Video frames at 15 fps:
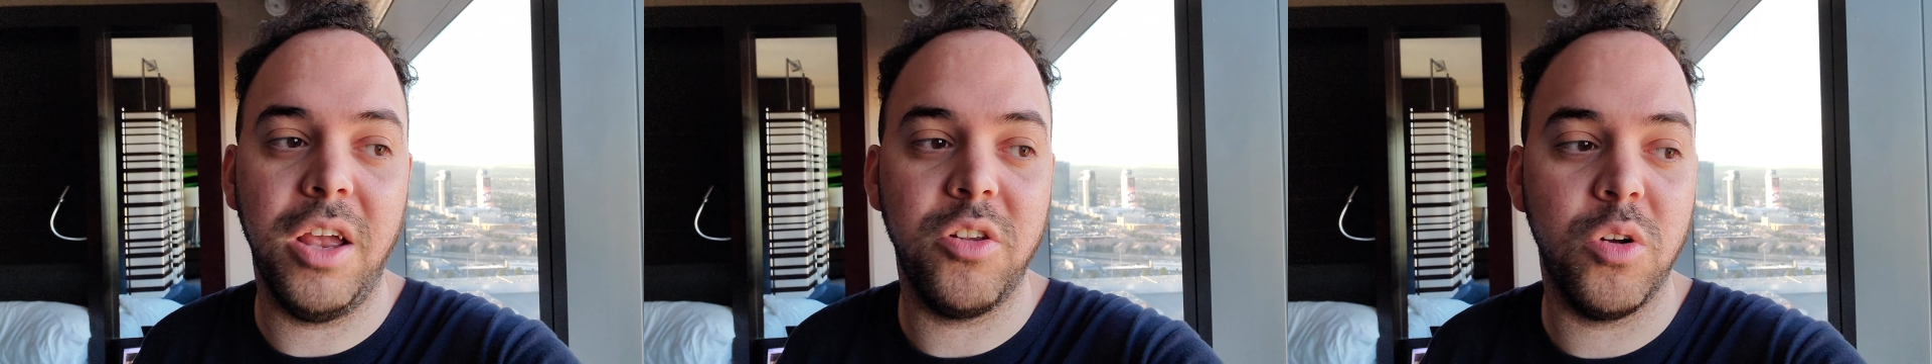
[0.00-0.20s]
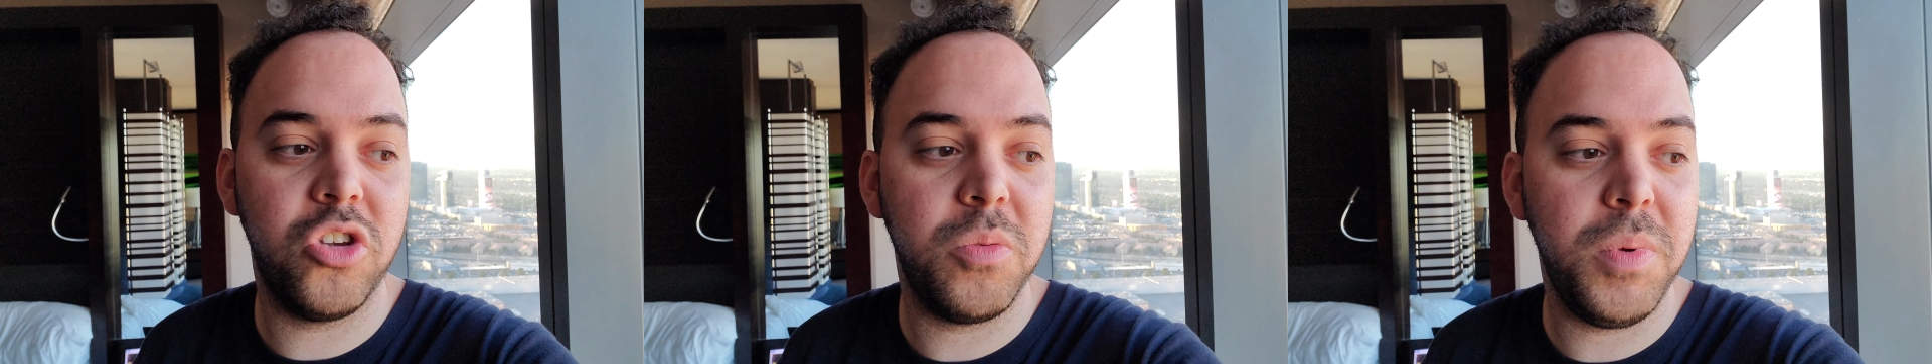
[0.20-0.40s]

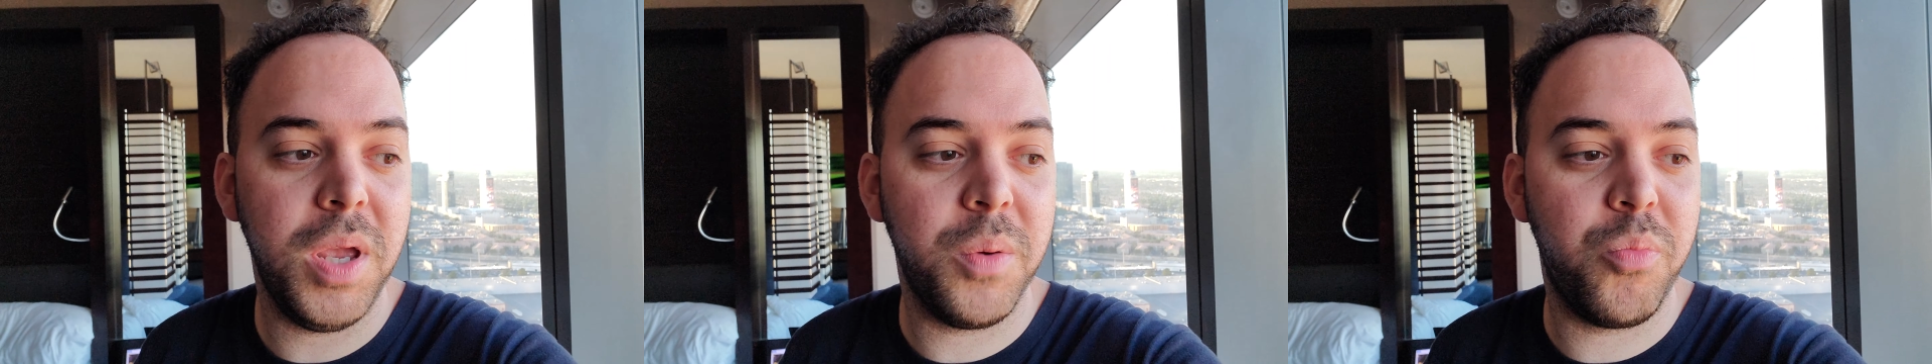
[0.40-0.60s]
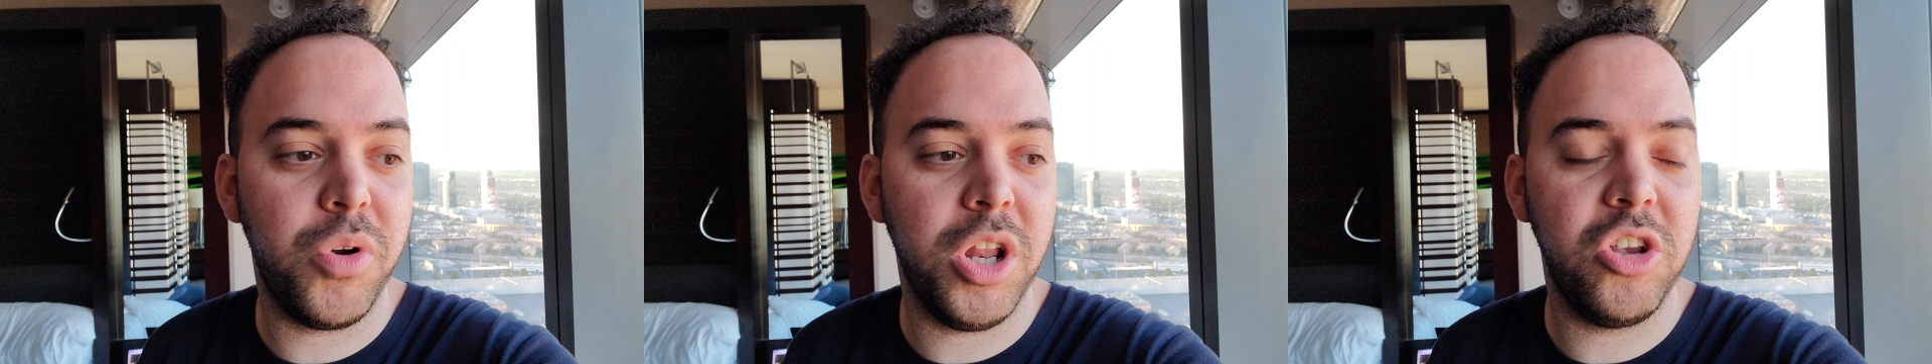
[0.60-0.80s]
So it should be
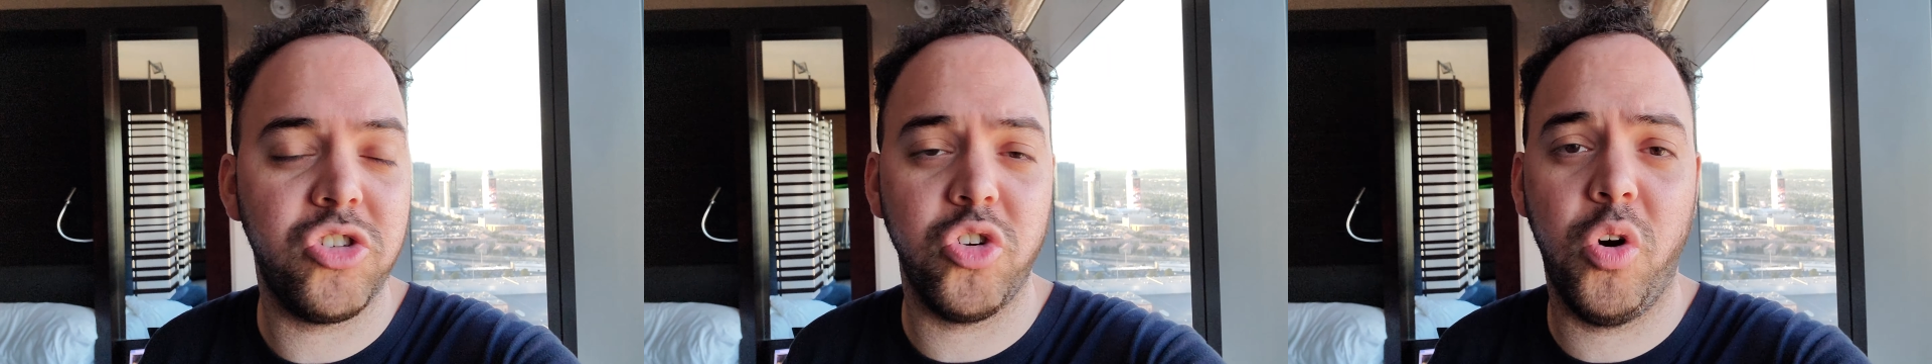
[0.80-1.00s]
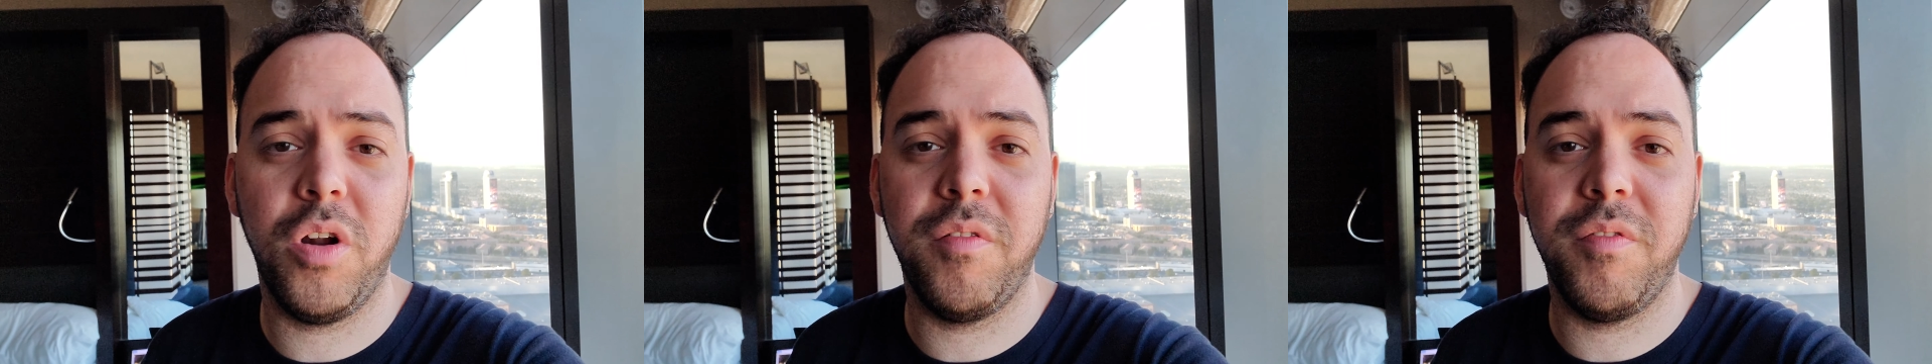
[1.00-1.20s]
a pretty
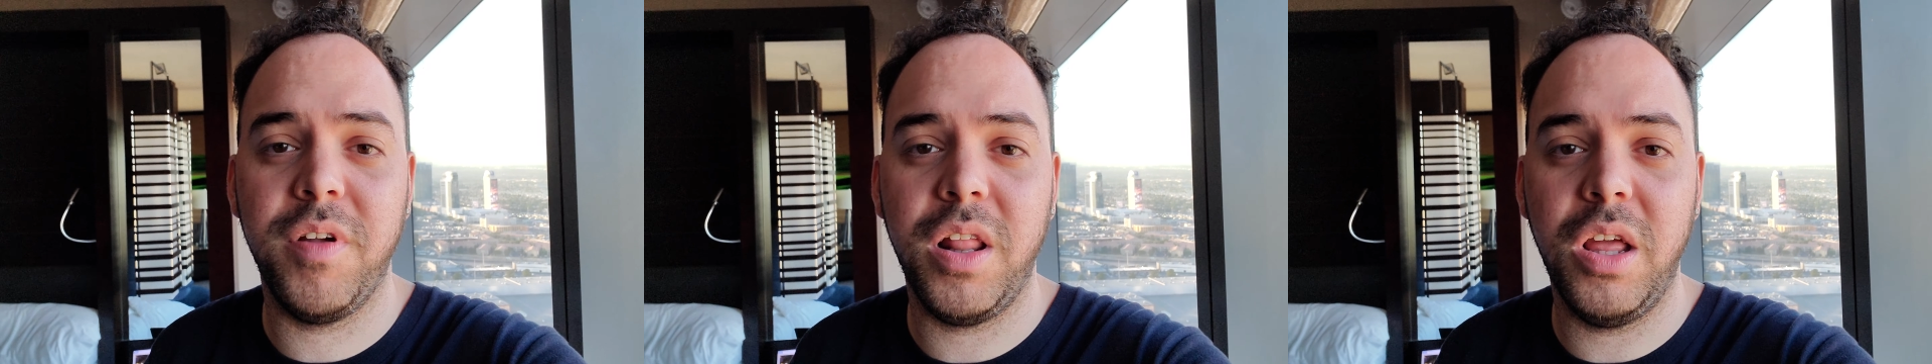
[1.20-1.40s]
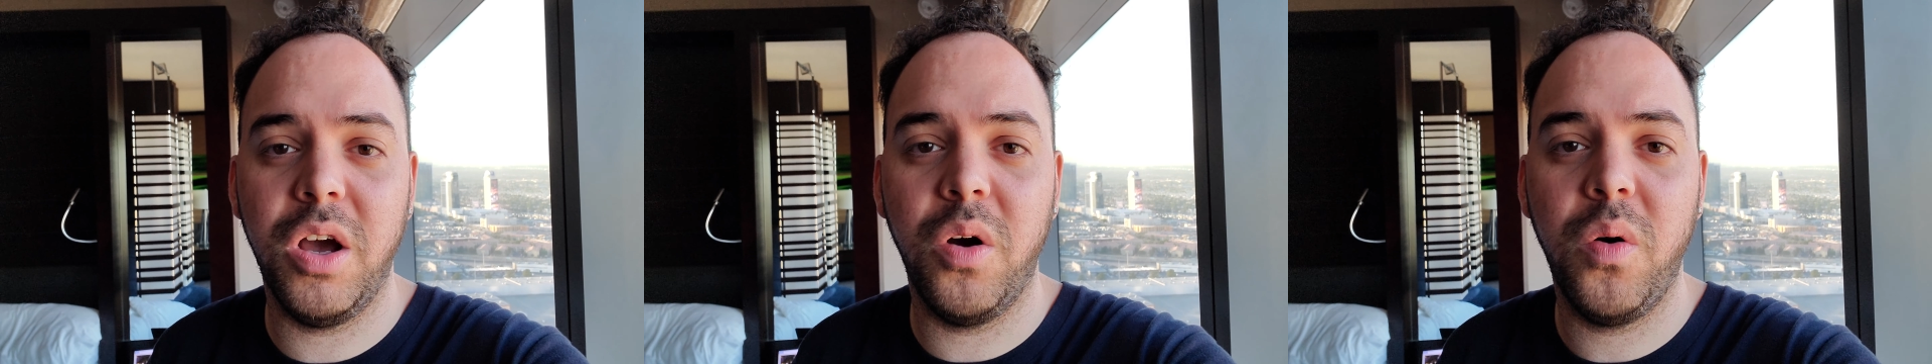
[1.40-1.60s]
short
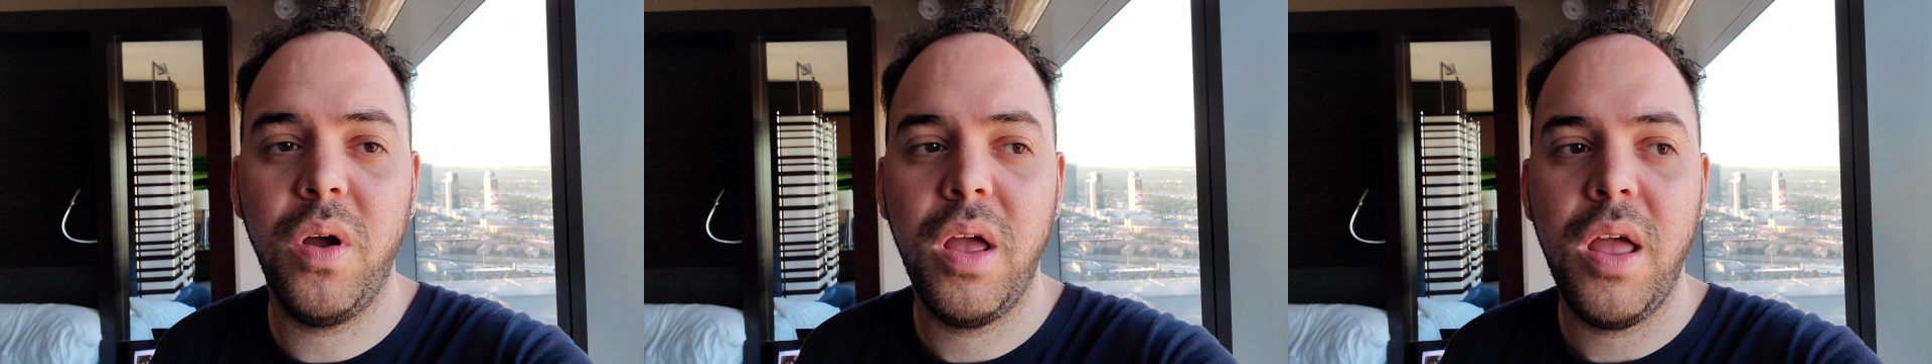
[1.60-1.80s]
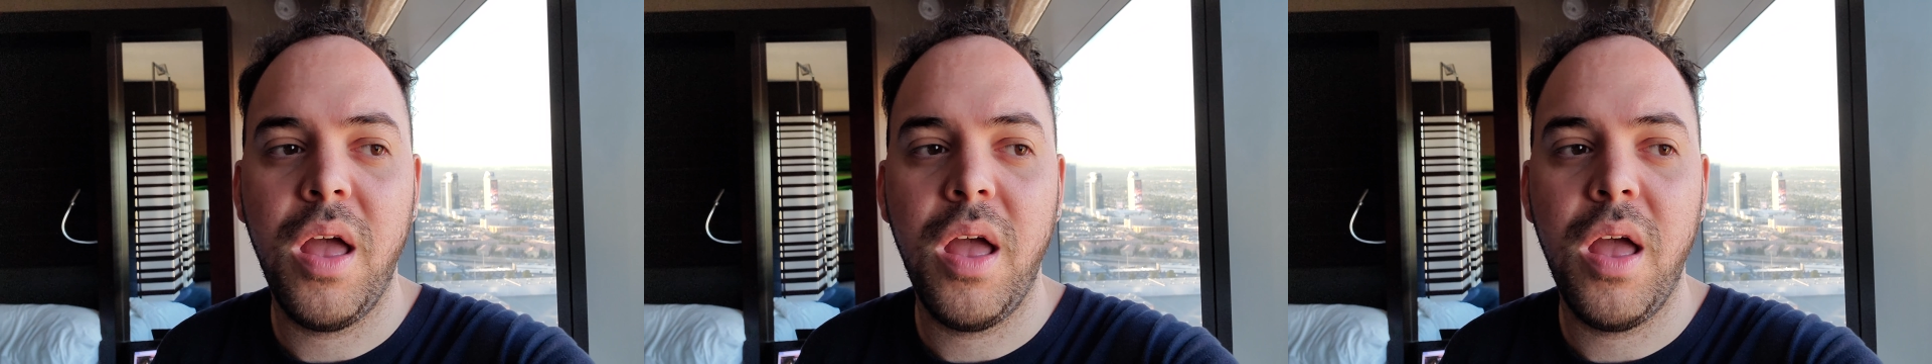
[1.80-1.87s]
video.